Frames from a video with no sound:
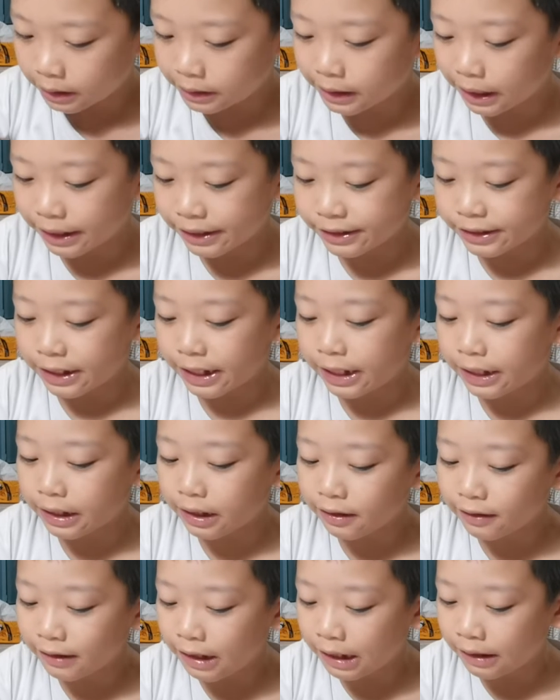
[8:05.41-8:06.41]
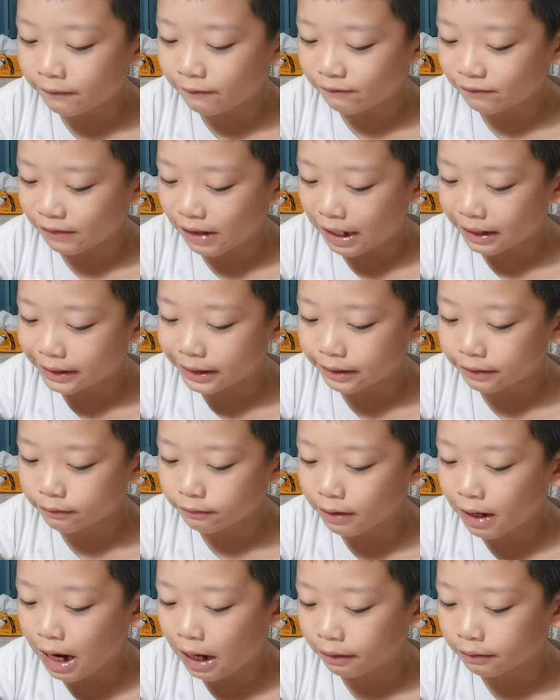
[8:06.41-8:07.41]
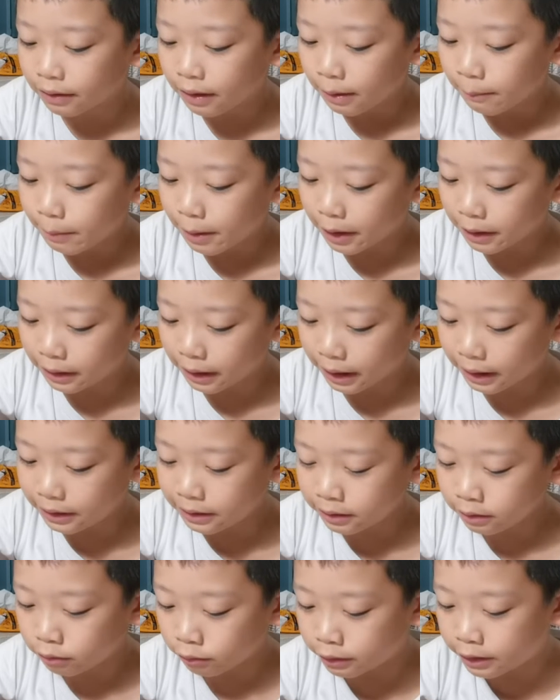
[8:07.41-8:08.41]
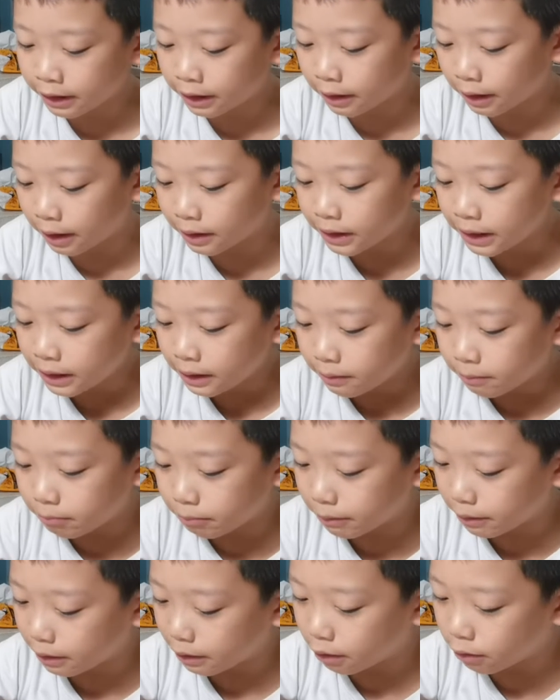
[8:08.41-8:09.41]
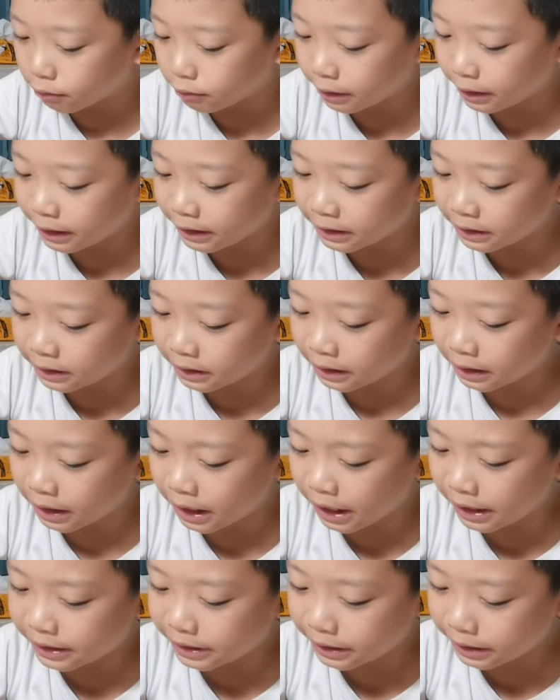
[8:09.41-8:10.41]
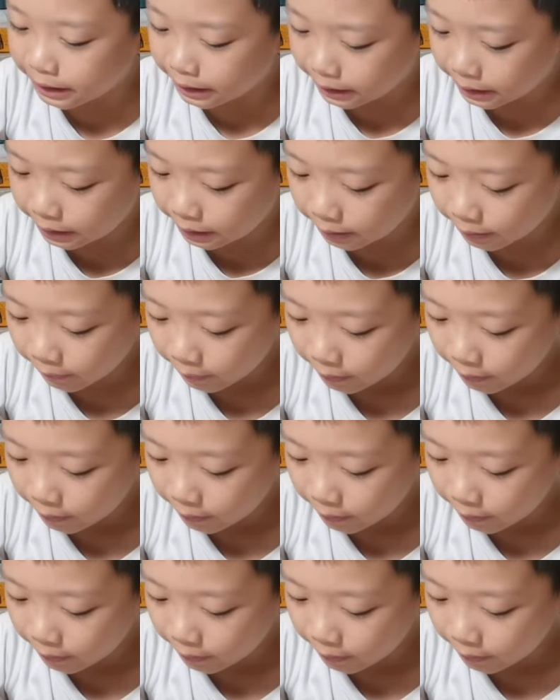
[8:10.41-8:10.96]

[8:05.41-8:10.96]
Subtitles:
Types anything flat and round. Pancakes, tortillas, bologna slices.